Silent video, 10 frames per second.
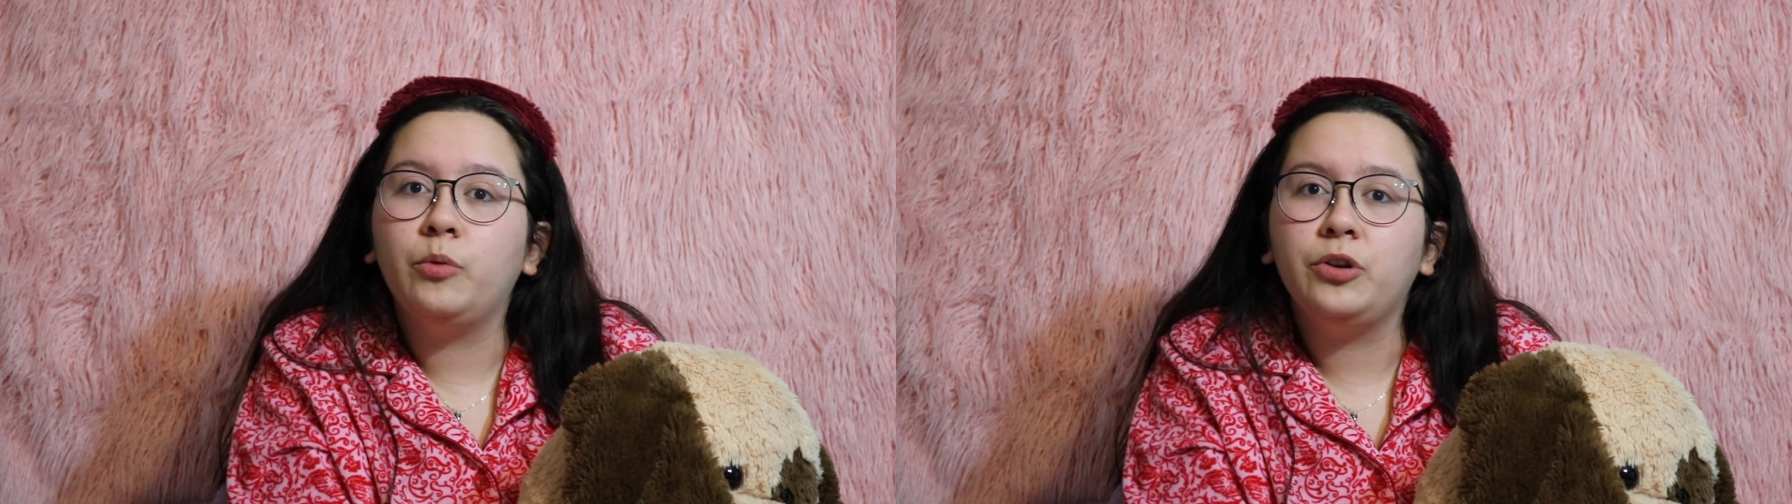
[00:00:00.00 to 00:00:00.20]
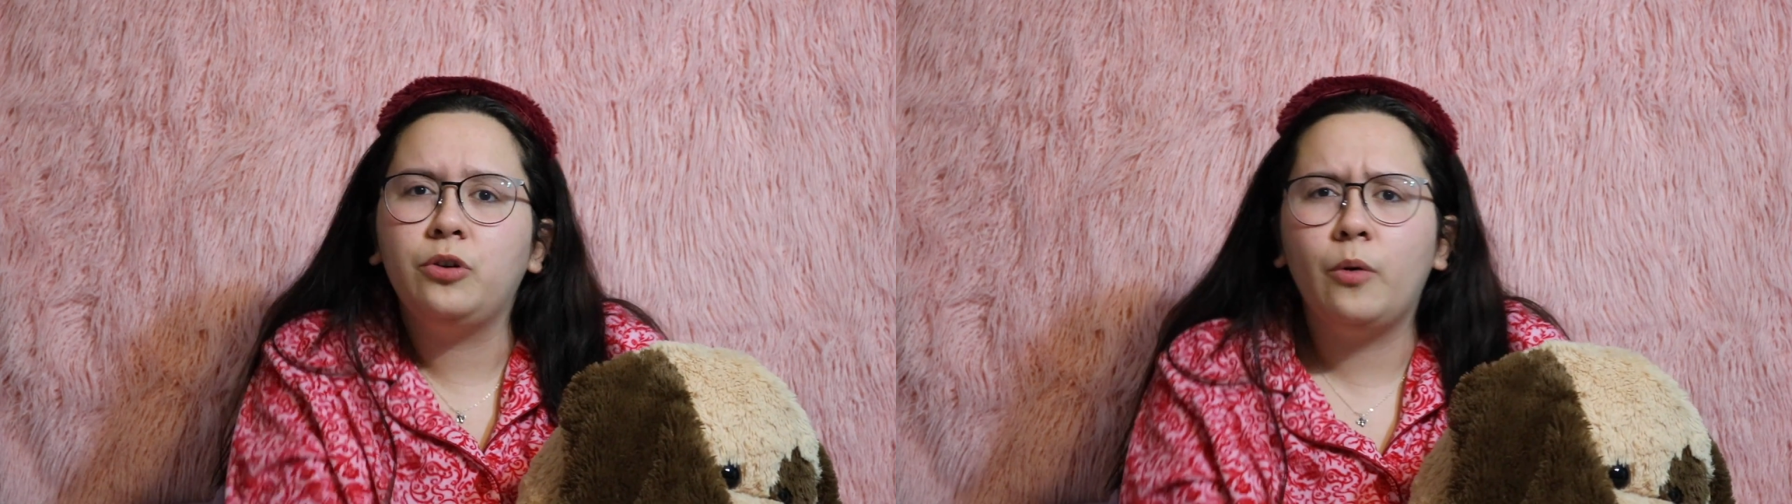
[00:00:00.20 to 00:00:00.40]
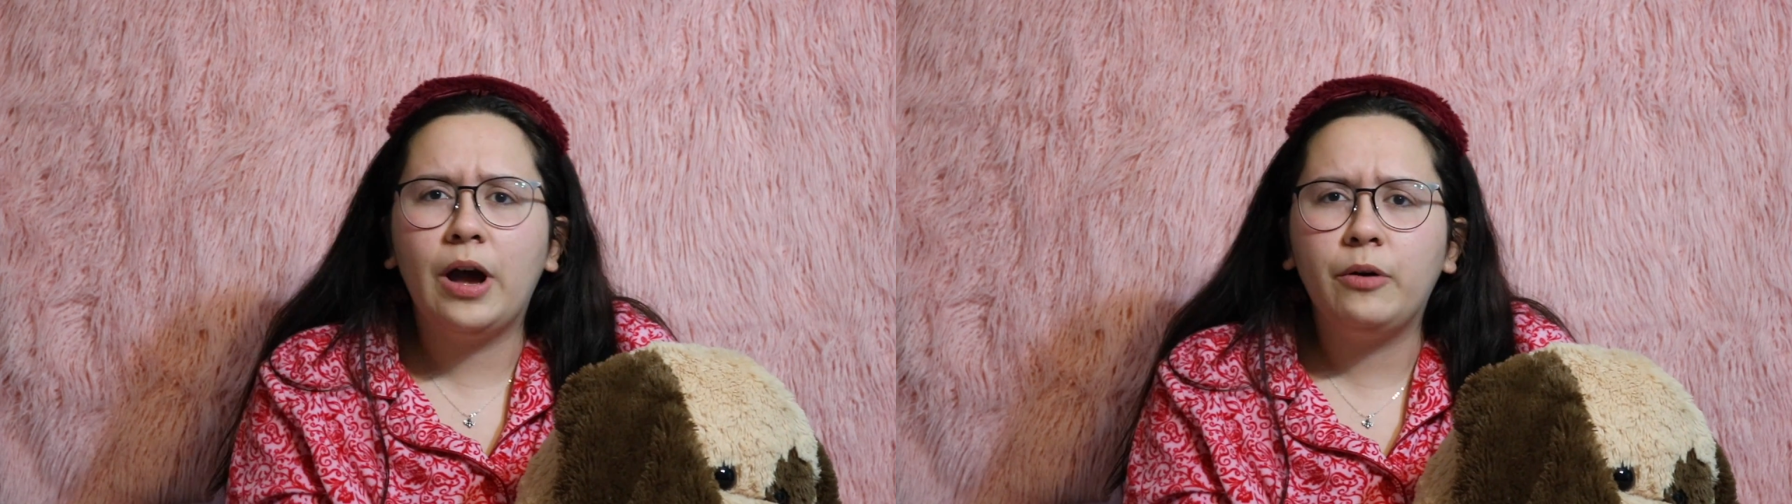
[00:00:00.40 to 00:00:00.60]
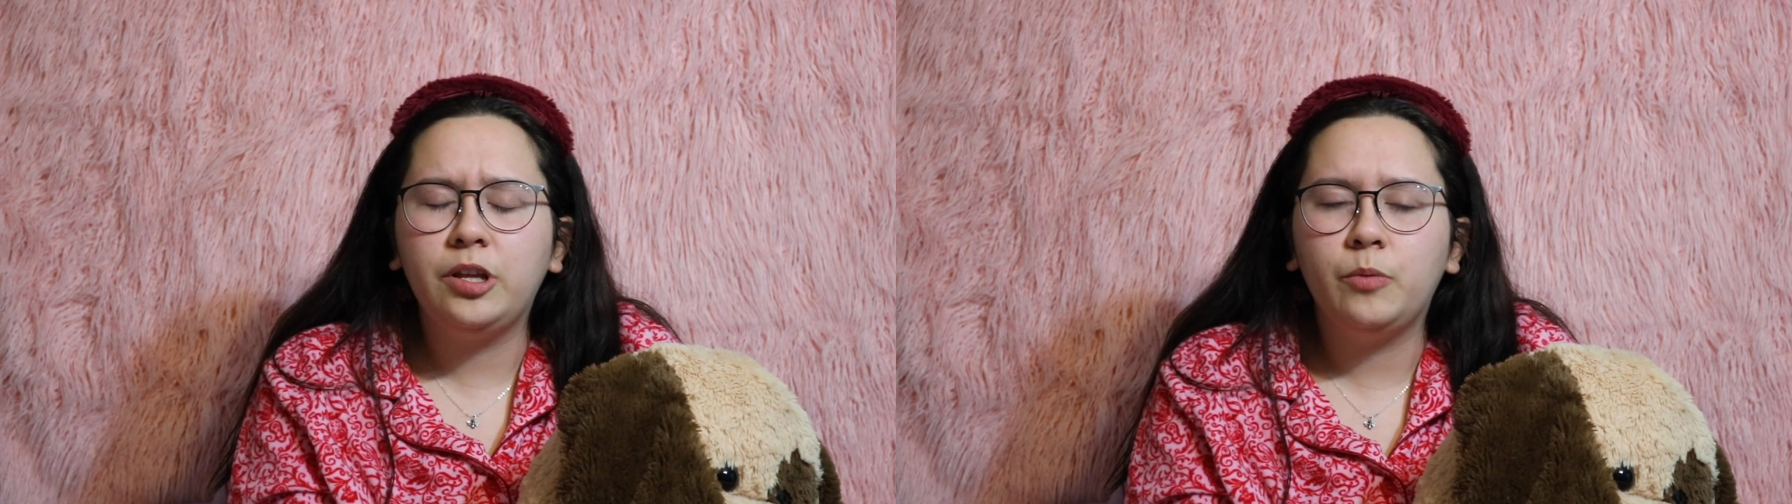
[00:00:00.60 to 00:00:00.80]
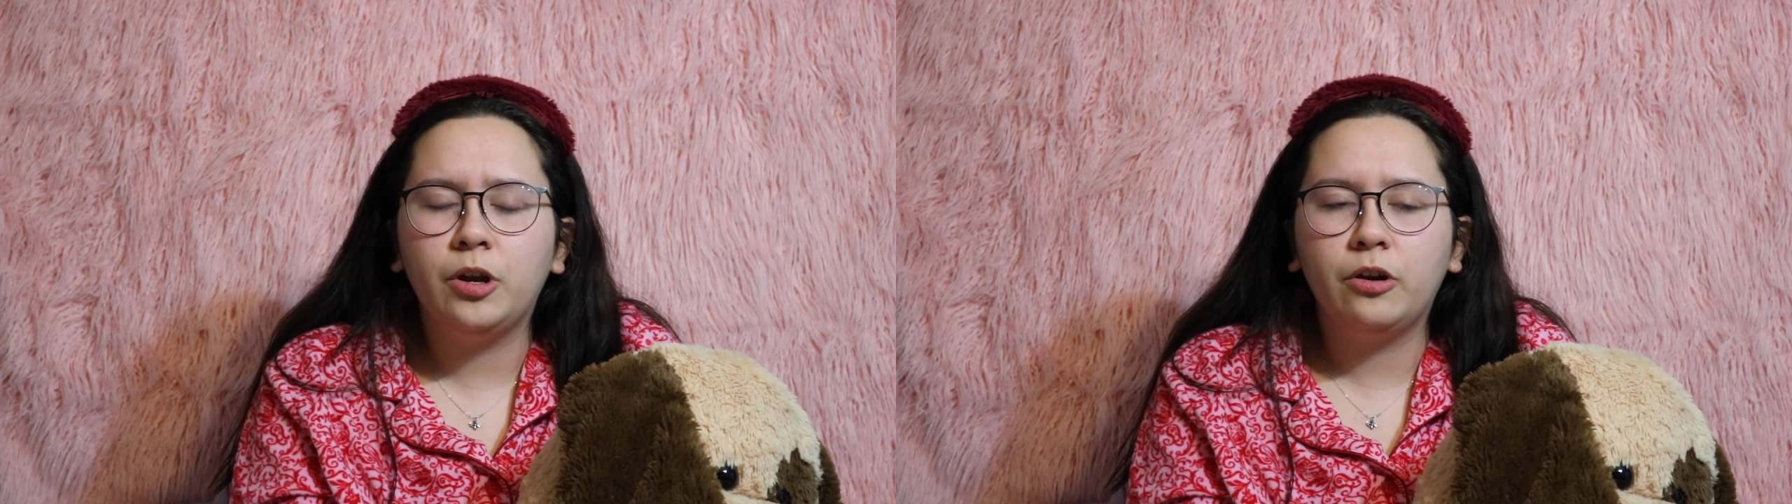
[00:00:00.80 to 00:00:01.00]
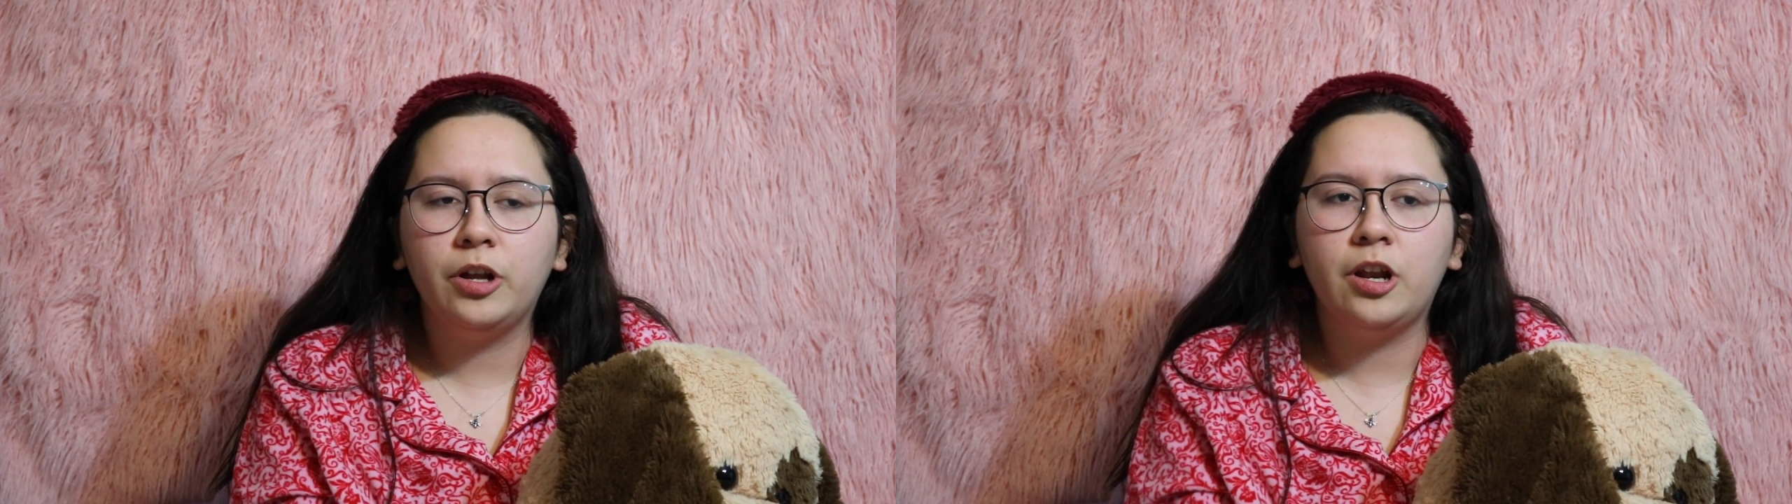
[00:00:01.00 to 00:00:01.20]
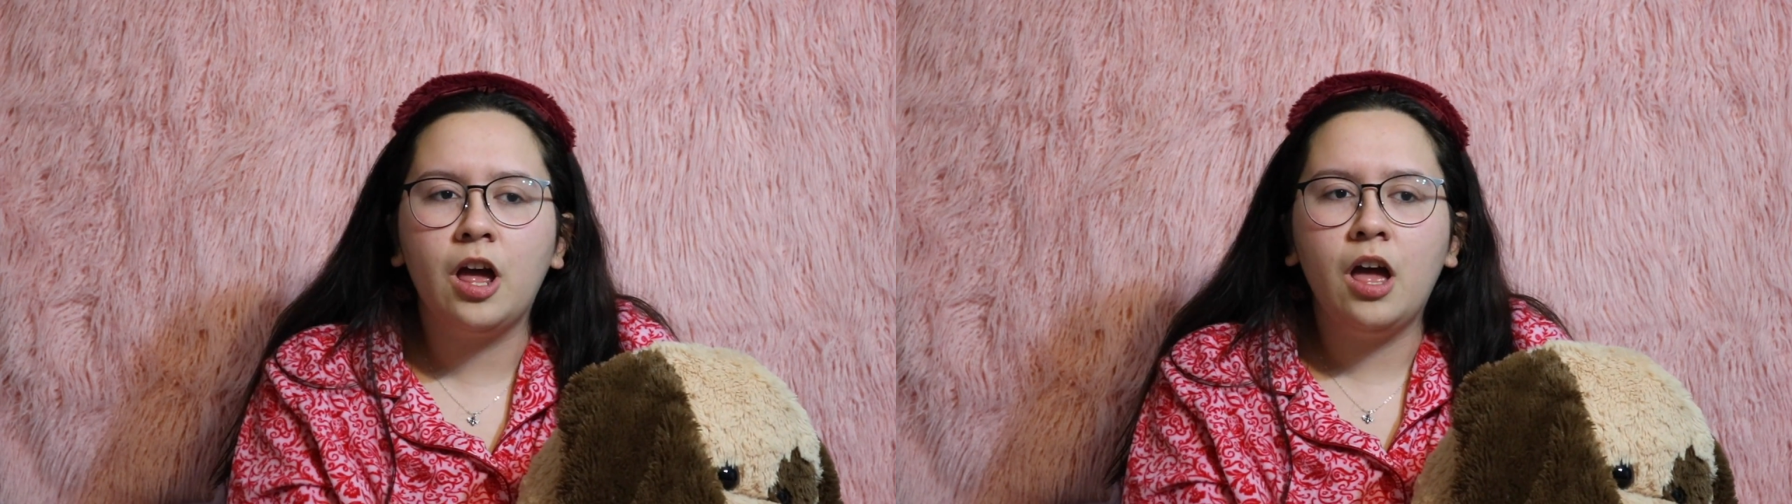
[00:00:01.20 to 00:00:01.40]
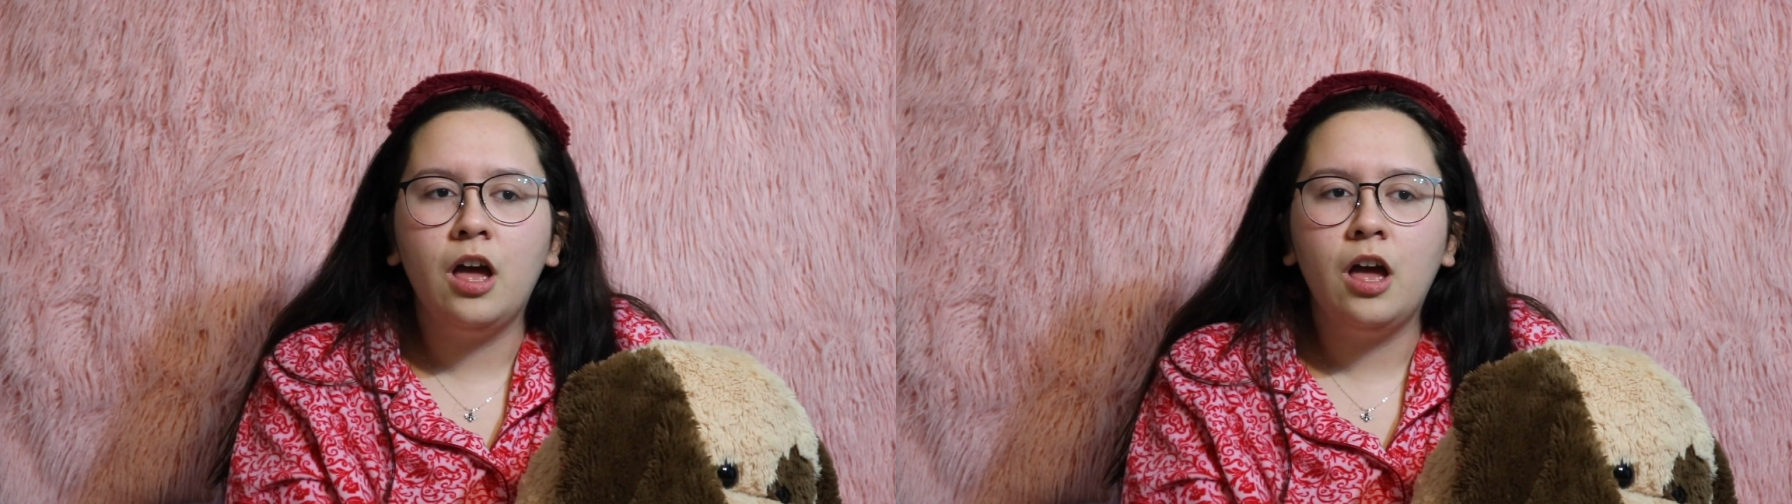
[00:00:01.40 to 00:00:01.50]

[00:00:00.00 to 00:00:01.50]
want to go out anywhere, and